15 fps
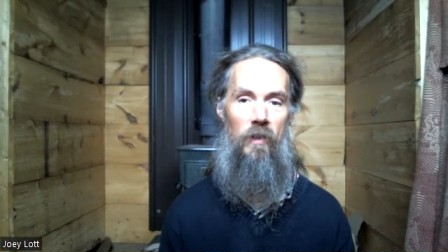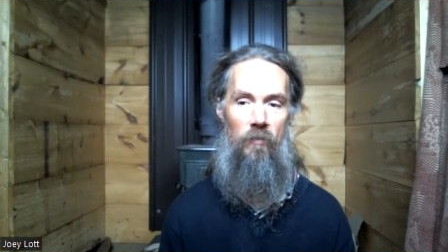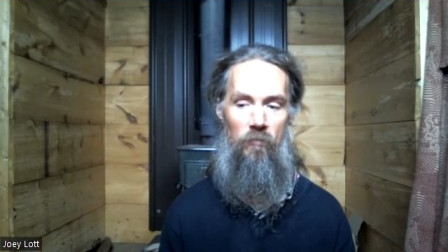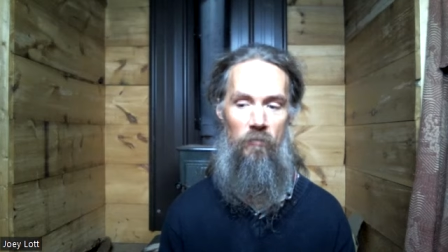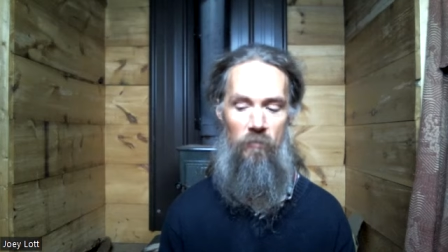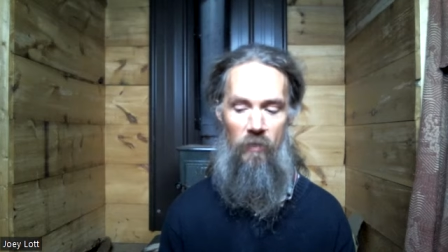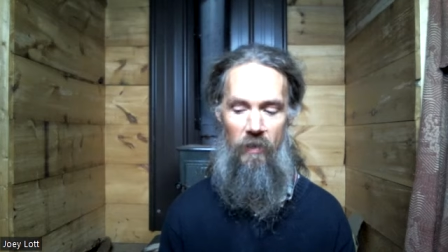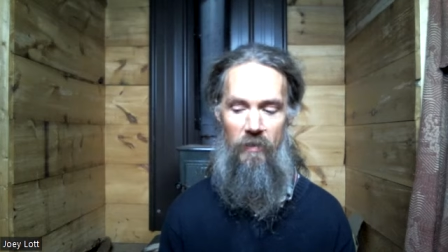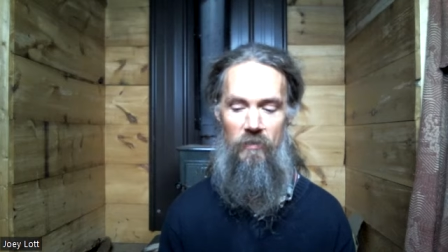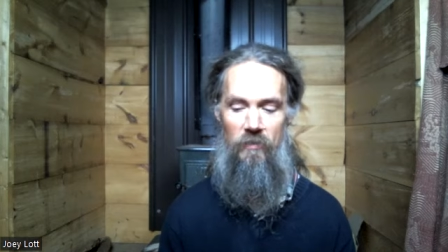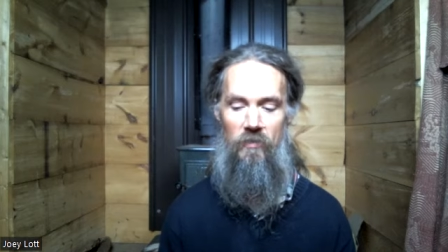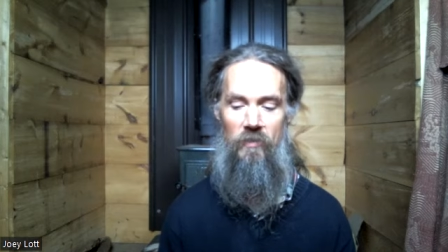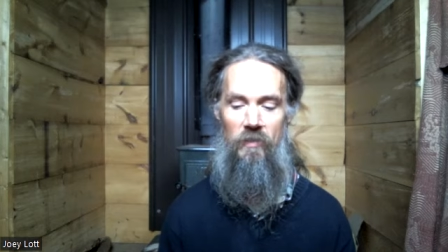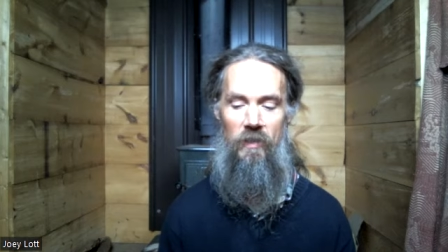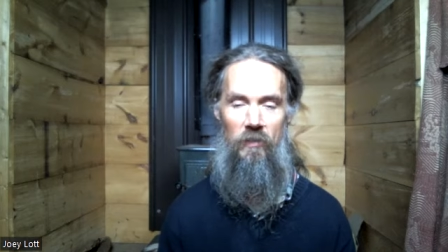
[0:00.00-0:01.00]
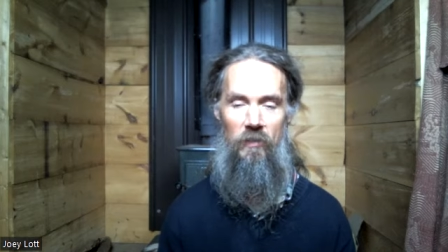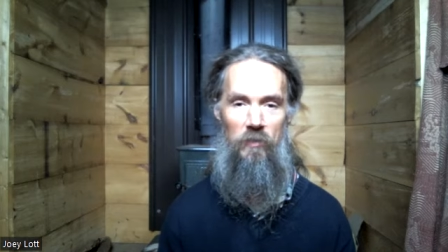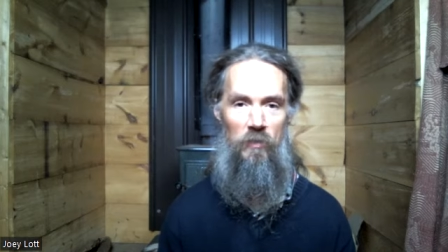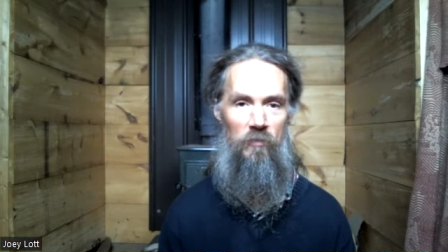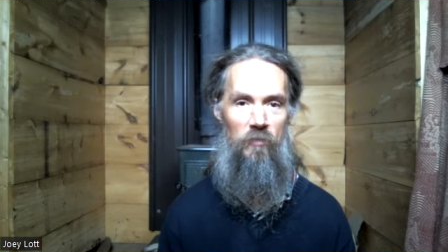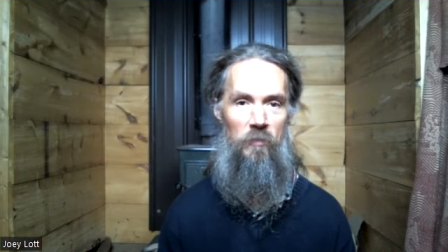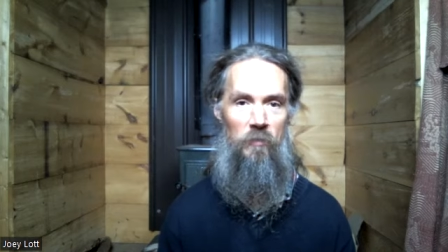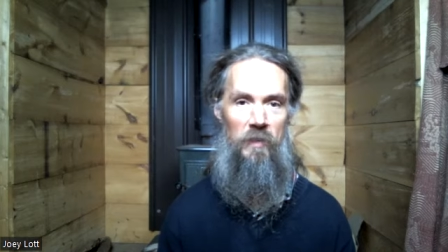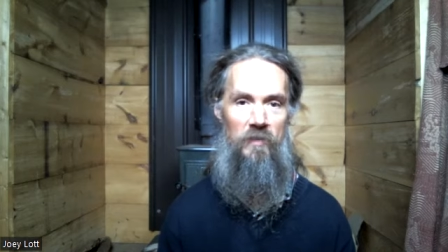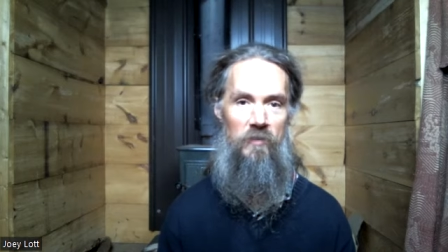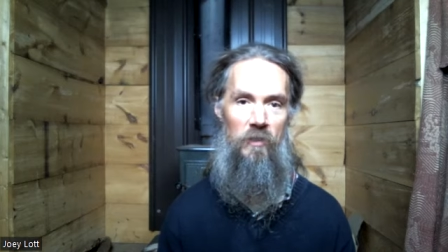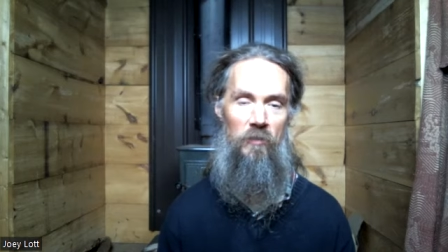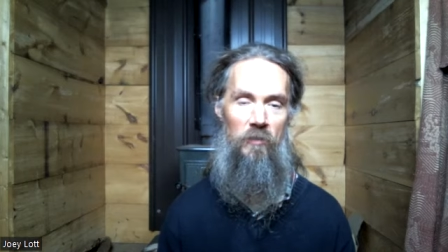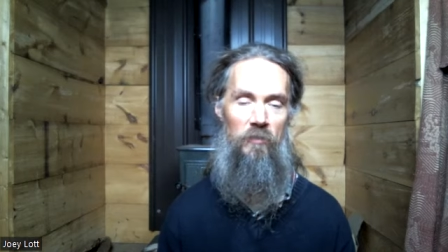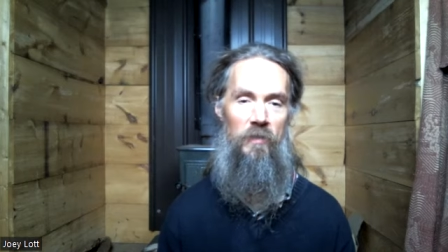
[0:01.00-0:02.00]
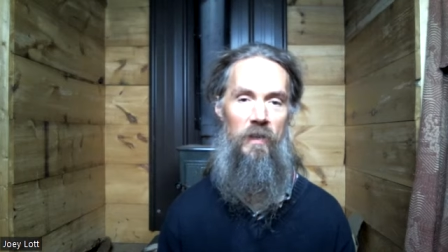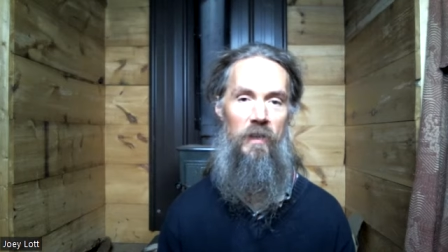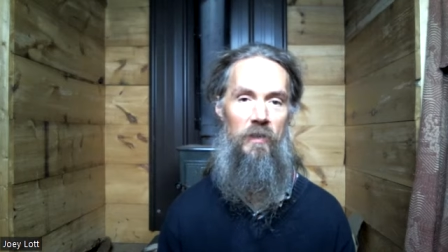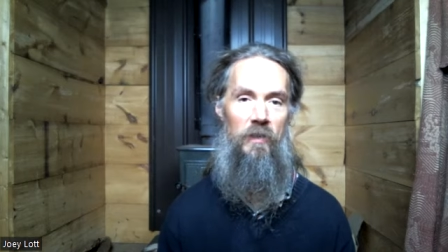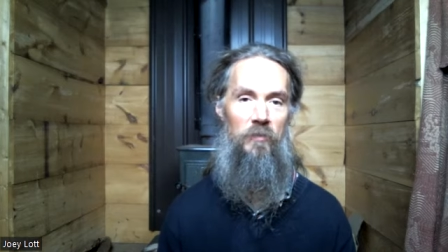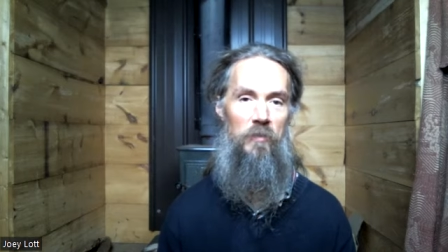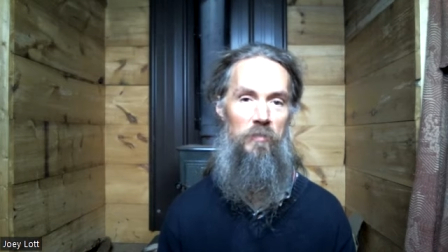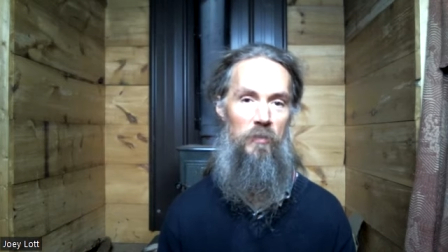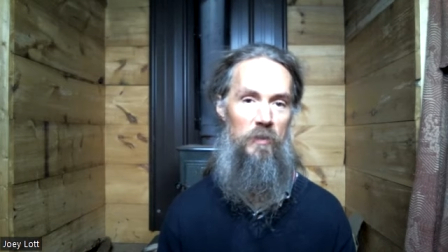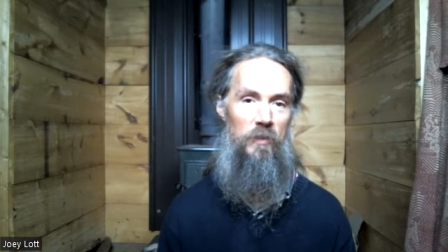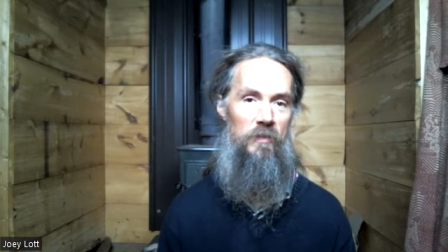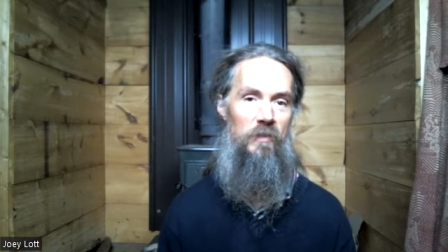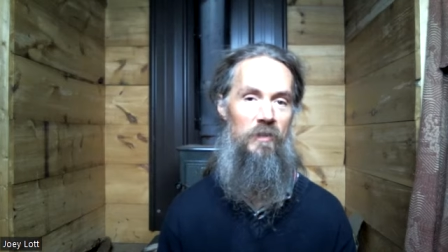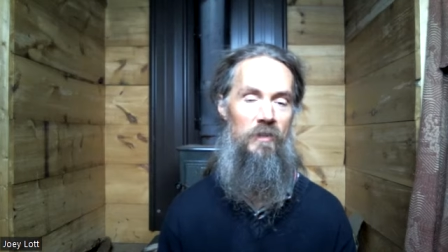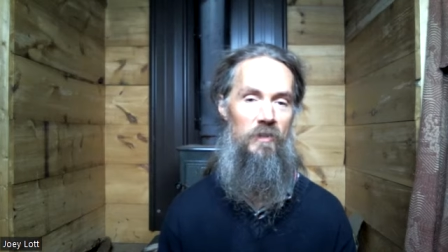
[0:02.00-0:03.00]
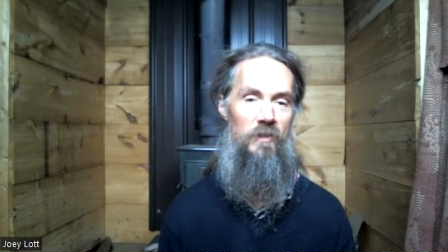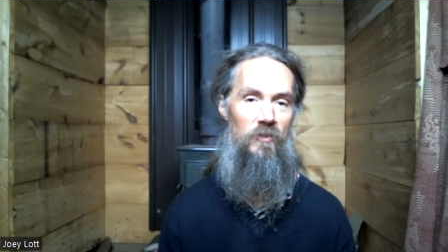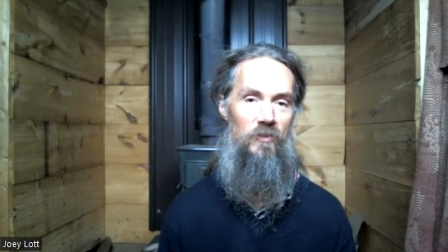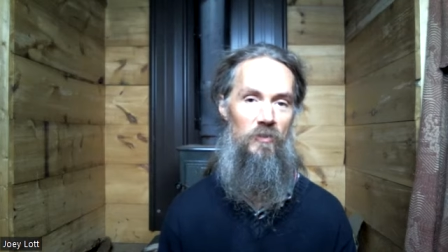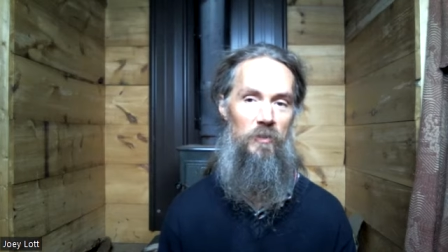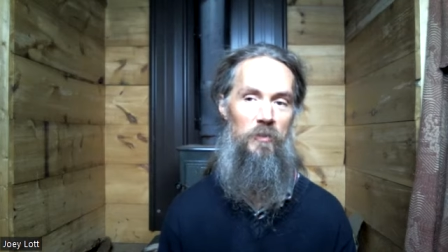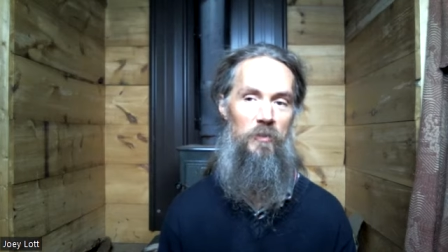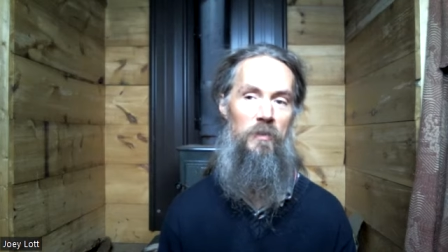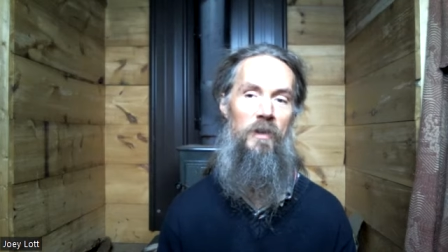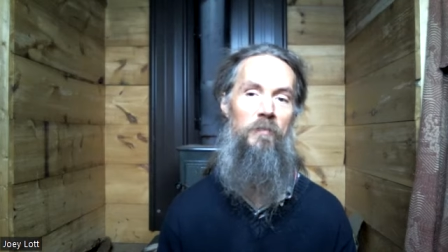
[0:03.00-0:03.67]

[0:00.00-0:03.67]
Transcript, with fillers: advice and I looked for myself and I can report that it is true.